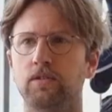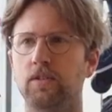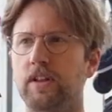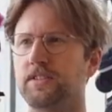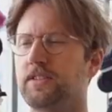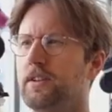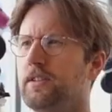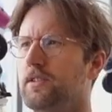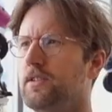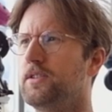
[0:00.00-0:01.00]
So there's
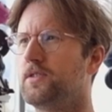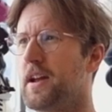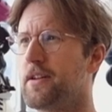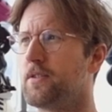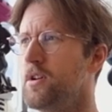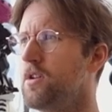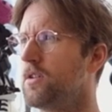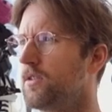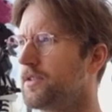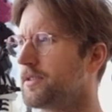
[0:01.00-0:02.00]
the
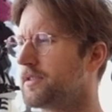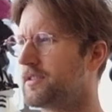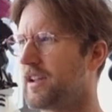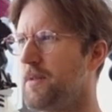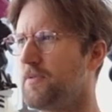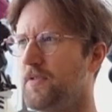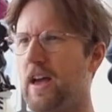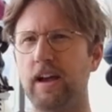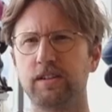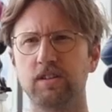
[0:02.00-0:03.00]
general type of
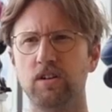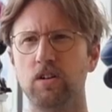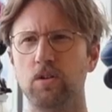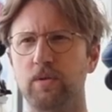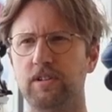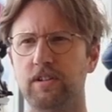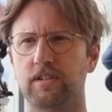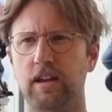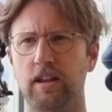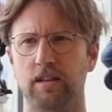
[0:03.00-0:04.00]
axle, which
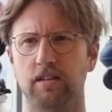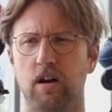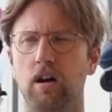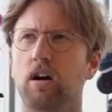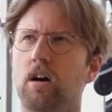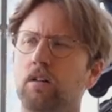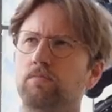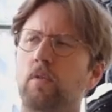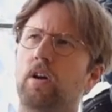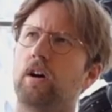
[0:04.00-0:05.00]
is kind of like
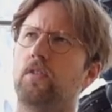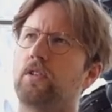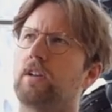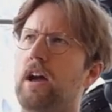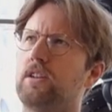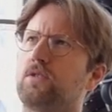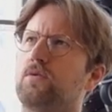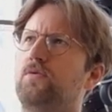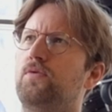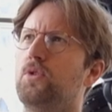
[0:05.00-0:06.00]
the Kaiser
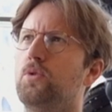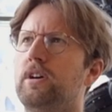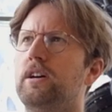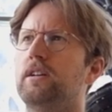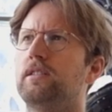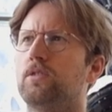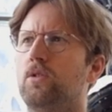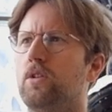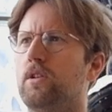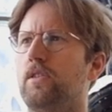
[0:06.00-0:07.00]
fluid,
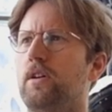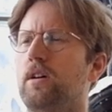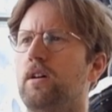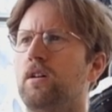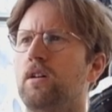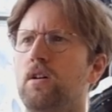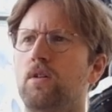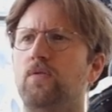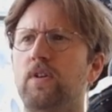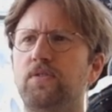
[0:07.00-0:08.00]
or the
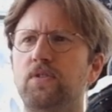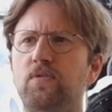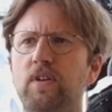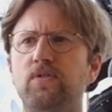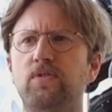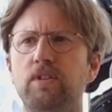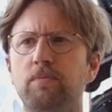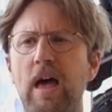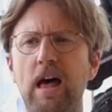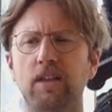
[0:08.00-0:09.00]
50-50
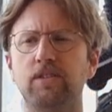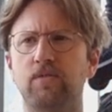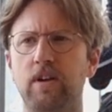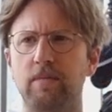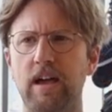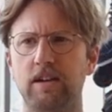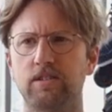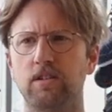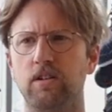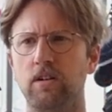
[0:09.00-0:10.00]
balance frame
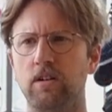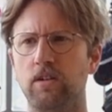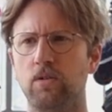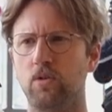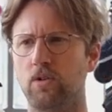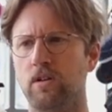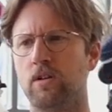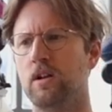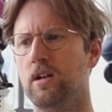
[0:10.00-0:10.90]
axle, or